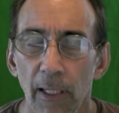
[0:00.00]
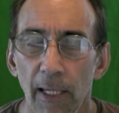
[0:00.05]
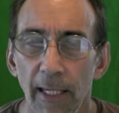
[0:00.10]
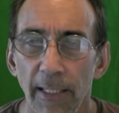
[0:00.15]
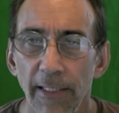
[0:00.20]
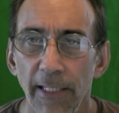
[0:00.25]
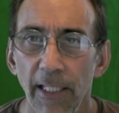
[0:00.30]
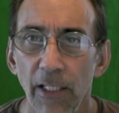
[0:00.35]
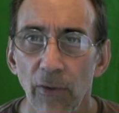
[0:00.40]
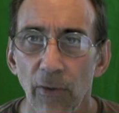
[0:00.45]
a
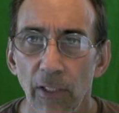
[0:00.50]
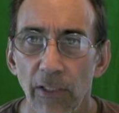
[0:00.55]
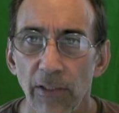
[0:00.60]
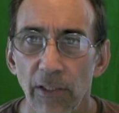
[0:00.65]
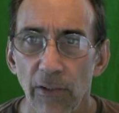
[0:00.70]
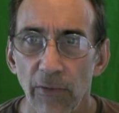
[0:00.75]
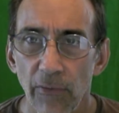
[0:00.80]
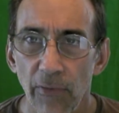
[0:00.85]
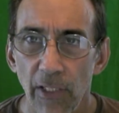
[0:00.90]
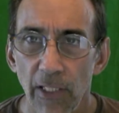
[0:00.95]
decrease
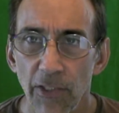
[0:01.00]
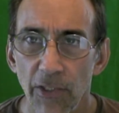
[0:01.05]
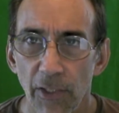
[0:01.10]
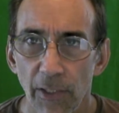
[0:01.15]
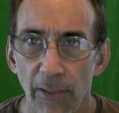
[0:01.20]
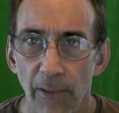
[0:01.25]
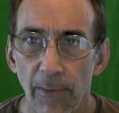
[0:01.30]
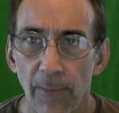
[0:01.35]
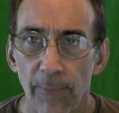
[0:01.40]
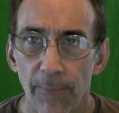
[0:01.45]
in
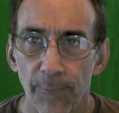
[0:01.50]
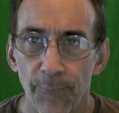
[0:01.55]
vision.